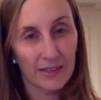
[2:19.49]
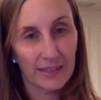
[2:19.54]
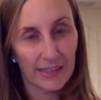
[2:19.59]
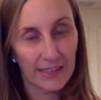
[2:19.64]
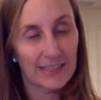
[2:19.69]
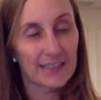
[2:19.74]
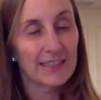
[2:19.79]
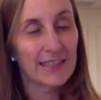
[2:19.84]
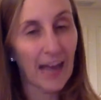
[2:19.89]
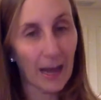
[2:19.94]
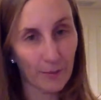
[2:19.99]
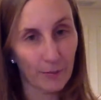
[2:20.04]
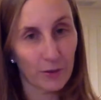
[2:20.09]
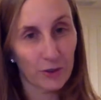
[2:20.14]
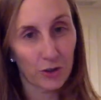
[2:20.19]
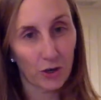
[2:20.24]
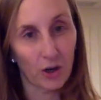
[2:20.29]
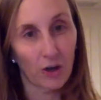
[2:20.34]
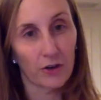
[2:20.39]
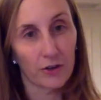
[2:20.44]
it's that
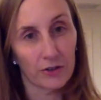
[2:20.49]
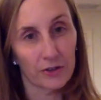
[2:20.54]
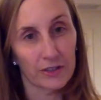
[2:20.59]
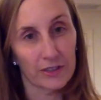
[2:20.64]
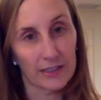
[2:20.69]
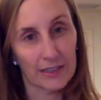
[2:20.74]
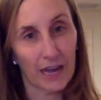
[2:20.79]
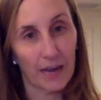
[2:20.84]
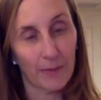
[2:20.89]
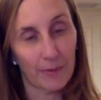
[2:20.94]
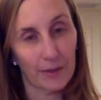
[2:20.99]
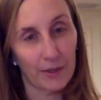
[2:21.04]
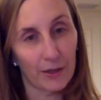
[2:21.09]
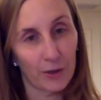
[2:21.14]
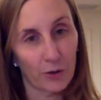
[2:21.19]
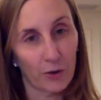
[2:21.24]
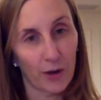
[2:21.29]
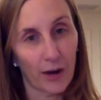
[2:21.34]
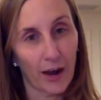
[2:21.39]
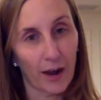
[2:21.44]
much harder to stop eating
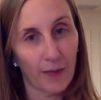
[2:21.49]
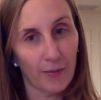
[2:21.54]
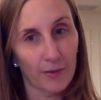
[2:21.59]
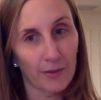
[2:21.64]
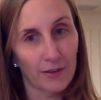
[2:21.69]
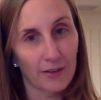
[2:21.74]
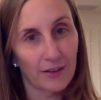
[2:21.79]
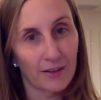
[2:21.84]
crap.